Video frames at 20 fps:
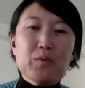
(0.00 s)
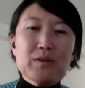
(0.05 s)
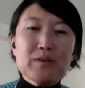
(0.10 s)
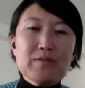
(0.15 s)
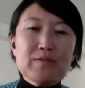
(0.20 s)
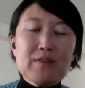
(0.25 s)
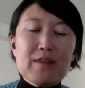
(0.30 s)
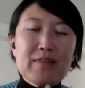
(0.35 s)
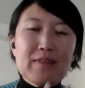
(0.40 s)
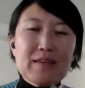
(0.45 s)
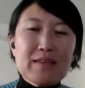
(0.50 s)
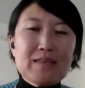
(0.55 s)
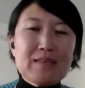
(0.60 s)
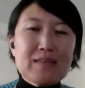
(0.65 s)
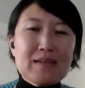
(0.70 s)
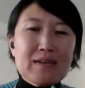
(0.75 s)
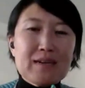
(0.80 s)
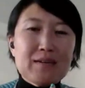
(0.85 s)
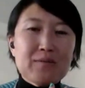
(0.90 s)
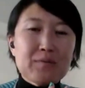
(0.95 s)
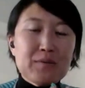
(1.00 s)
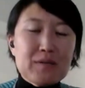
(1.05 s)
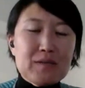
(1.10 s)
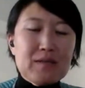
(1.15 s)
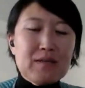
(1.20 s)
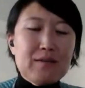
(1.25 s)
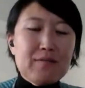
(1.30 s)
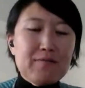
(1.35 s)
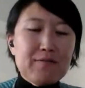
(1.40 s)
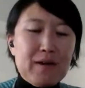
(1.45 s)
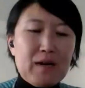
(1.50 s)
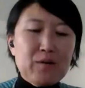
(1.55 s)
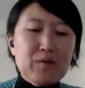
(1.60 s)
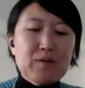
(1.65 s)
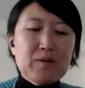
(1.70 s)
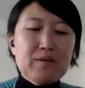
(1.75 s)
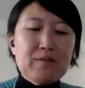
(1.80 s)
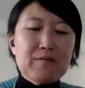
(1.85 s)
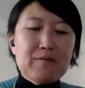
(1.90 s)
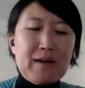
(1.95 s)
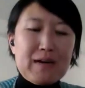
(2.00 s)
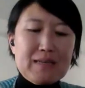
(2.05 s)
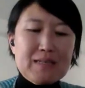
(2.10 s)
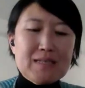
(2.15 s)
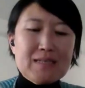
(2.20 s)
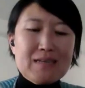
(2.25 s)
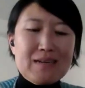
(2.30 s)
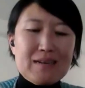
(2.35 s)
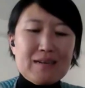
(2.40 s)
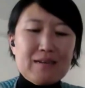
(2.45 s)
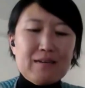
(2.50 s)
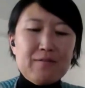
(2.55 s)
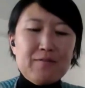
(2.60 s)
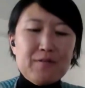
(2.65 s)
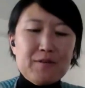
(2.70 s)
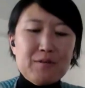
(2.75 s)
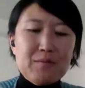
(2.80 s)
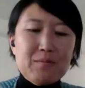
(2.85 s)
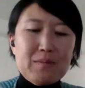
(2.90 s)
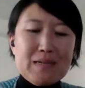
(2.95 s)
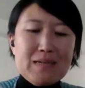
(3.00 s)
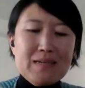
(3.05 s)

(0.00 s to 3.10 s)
one of the things that I really found fascinating for